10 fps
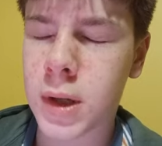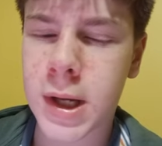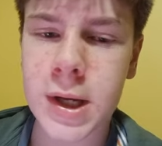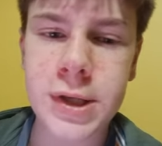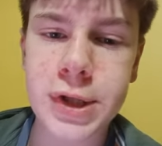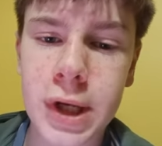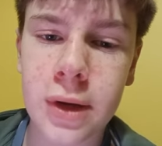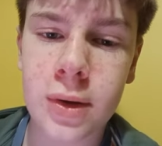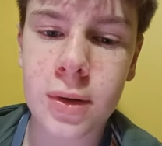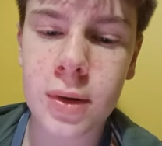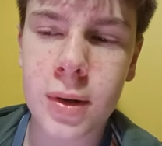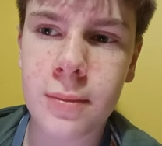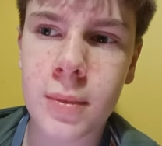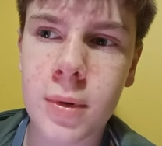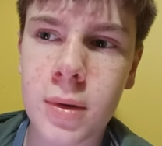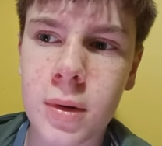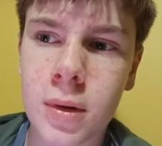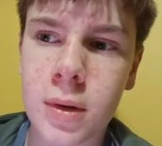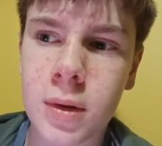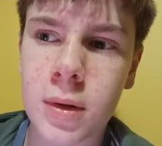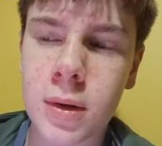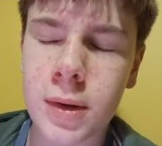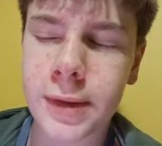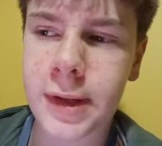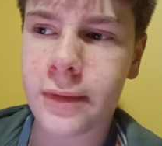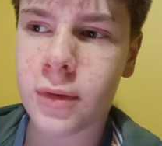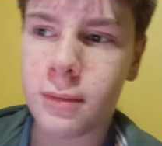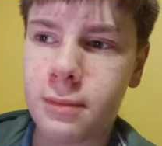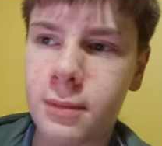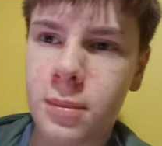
He can sing um different